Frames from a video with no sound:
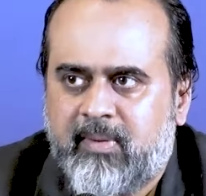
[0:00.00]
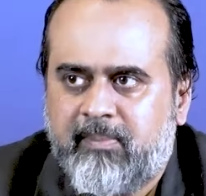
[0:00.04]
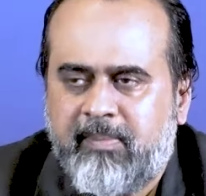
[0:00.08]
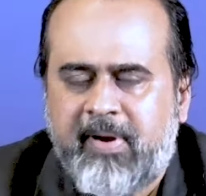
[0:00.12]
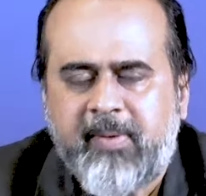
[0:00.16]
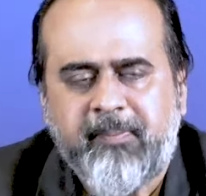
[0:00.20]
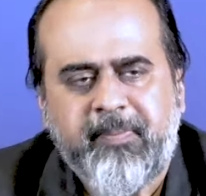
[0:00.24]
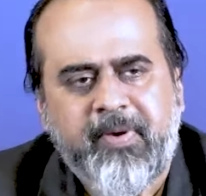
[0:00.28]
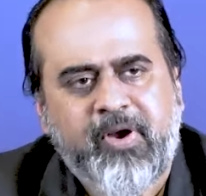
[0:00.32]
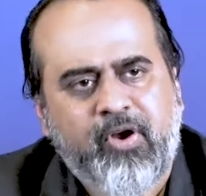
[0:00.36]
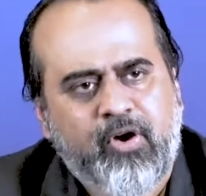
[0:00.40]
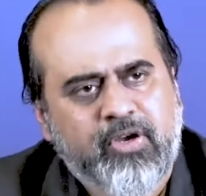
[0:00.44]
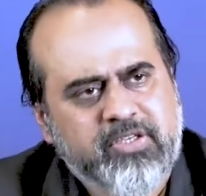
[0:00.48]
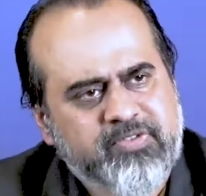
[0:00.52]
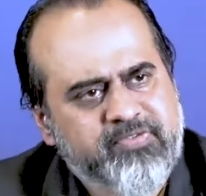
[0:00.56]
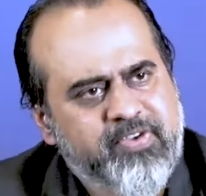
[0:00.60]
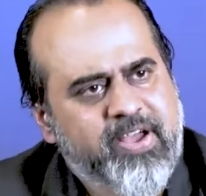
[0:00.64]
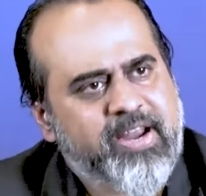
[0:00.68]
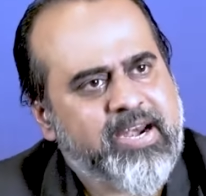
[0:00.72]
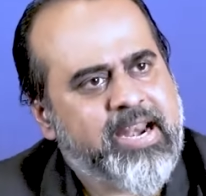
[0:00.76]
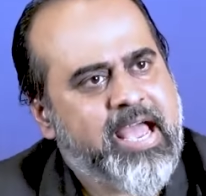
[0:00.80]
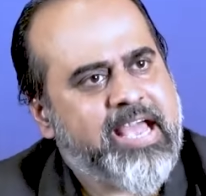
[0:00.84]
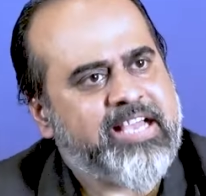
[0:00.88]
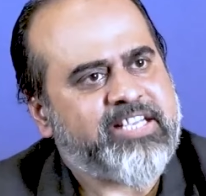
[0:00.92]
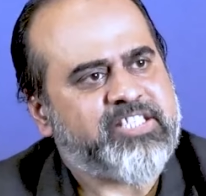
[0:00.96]
But because we
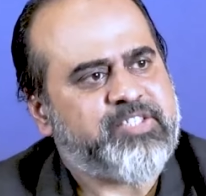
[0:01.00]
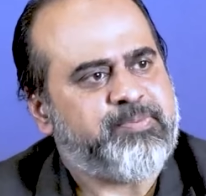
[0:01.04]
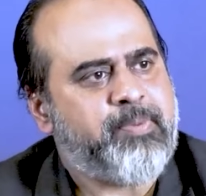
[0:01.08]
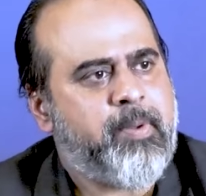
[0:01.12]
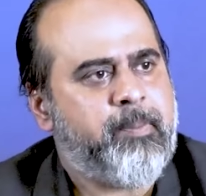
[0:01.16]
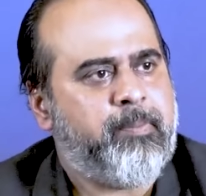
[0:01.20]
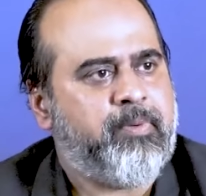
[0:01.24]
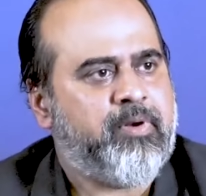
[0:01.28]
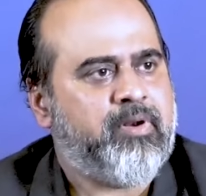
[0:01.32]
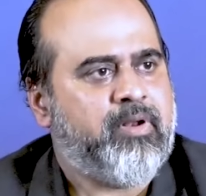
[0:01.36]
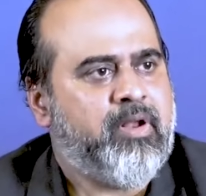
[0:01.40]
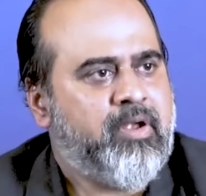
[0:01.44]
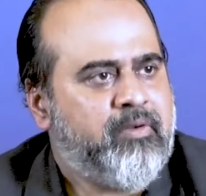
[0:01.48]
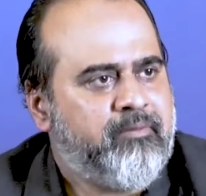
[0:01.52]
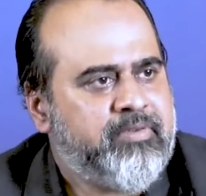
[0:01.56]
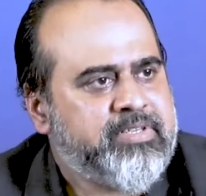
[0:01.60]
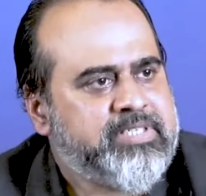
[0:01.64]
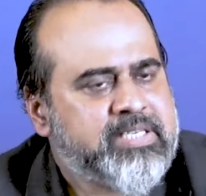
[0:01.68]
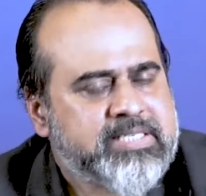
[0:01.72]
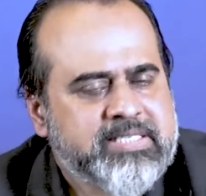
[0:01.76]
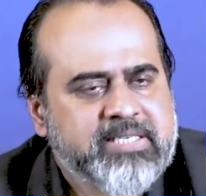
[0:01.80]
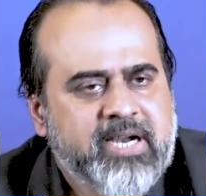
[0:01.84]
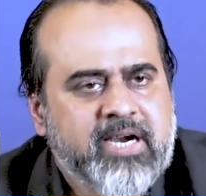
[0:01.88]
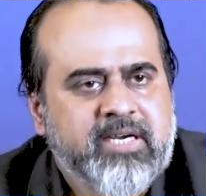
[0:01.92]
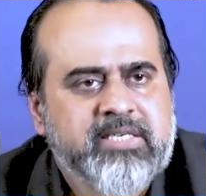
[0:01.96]
are nice people, we
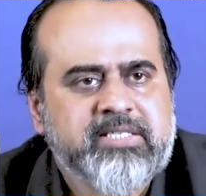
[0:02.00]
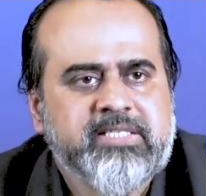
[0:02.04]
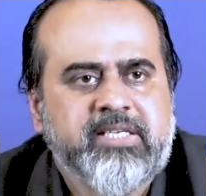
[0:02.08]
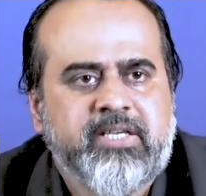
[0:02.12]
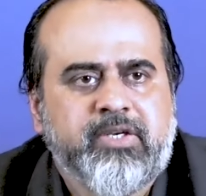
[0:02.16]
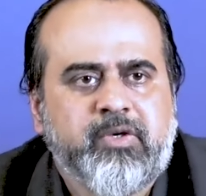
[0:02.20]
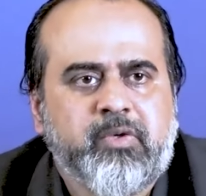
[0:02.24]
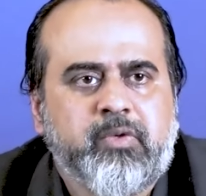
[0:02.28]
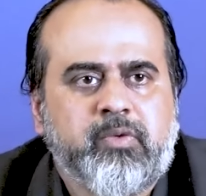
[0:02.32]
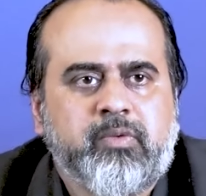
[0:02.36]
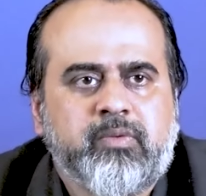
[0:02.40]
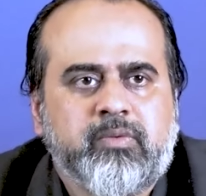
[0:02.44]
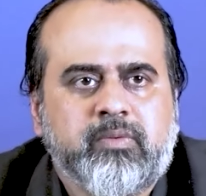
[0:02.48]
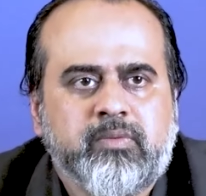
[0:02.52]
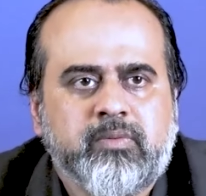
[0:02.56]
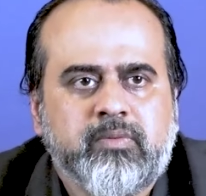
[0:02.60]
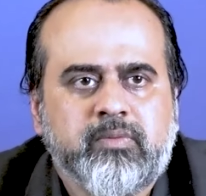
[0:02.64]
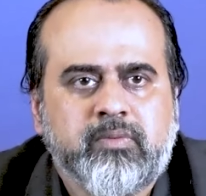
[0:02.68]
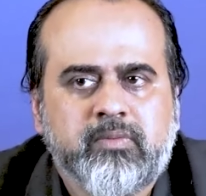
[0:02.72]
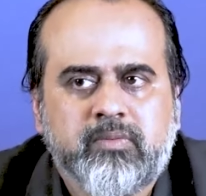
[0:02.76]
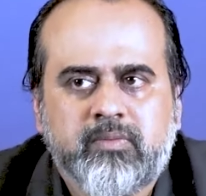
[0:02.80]
just can't say no.